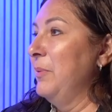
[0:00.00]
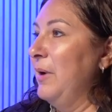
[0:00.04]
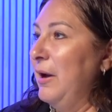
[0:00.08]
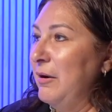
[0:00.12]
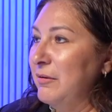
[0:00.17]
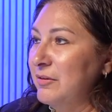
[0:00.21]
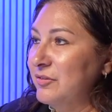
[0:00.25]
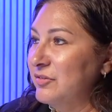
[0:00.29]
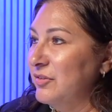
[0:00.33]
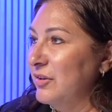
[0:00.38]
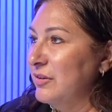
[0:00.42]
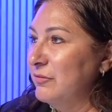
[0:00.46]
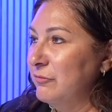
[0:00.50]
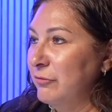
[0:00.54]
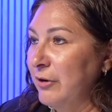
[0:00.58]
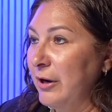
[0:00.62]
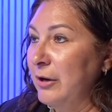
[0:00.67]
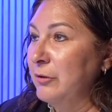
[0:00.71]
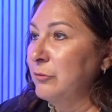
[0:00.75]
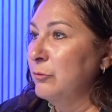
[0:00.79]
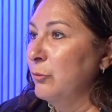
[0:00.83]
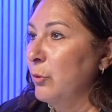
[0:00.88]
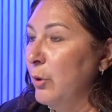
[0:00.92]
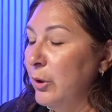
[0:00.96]
I was like,
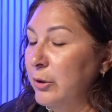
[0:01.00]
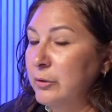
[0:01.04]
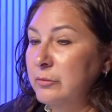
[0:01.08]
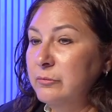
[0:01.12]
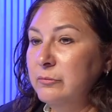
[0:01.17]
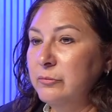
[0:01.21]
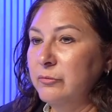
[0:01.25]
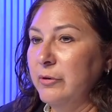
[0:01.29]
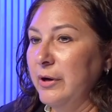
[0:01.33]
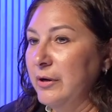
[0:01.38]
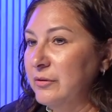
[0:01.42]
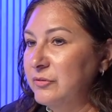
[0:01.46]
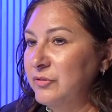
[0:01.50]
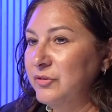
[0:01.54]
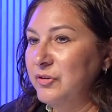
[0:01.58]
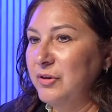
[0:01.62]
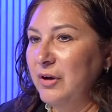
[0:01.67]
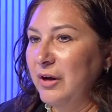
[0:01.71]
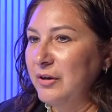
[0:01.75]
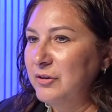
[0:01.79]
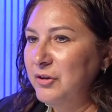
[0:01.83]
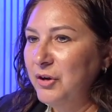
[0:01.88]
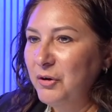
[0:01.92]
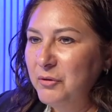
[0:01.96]
round 1, round 2,
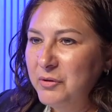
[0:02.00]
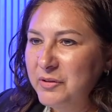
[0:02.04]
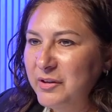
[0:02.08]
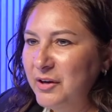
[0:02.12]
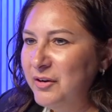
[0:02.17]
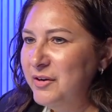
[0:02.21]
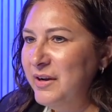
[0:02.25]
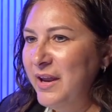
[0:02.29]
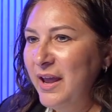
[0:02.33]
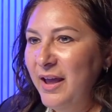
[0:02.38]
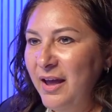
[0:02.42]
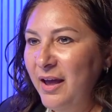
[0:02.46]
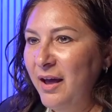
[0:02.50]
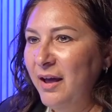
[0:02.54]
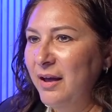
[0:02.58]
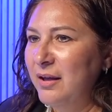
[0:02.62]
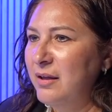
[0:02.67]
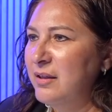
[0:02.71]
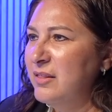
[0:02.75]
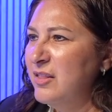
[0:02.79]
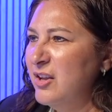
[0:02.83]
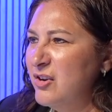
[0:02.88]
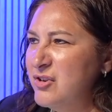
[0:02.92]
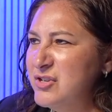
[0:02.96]
I'd go in there, yeah.
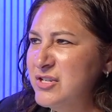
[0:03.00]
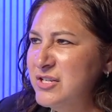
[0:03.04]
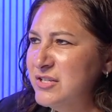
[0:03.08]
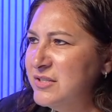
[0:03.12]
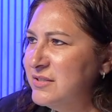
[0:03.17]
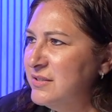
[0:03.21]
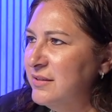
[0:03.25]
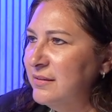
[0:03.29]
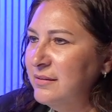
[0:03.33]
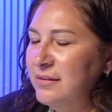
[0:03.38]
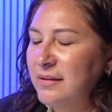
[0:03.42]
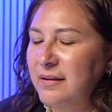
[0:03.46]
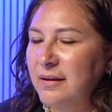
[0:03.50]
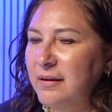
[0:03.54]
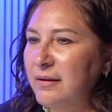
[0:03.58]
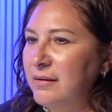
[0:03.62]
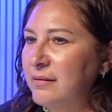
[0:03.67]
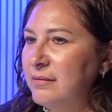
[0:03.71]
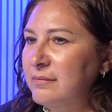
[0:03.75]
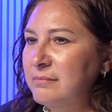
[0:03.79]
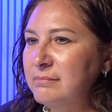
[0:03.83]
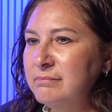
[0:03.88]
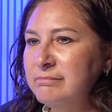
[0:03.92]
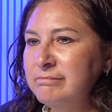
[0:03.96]
And they were just sitting there,
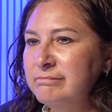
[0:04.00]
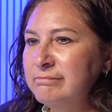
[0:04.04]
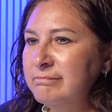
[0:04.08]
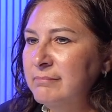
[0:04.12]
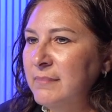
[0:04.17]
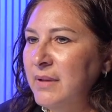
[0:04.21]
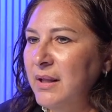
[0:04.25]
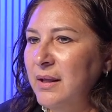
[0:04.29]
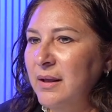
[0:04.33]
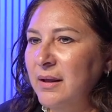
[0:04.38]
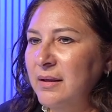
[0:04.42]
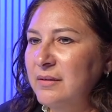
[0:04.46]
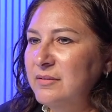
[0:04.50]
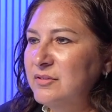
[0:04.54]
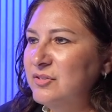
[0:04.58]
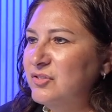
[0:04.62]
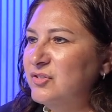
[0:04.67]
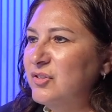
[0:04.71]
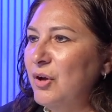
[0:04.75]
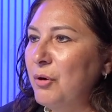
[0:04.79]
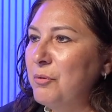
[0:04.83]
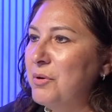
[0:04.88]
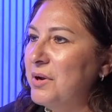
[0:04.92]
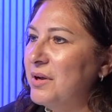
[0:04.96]

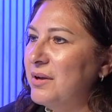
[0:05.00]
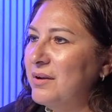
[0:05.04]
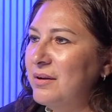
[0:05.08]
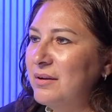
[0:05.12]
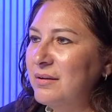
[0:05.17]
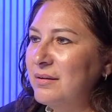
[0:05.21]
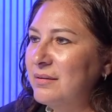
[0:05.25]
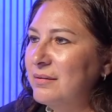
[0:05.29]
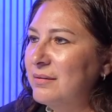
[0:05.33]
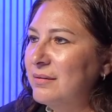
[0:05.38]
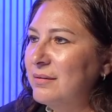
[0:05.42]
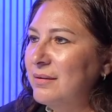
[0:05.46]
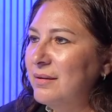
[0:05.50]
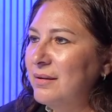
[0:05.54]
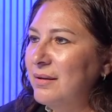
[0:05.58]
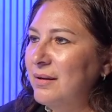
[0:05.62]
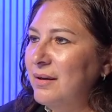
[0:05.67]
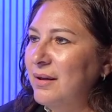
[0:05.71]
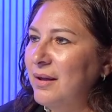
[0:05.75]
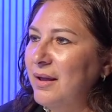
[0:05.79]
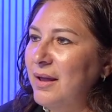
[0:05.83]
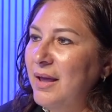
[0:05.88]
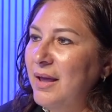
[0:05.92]
stoic. Mm-hmm.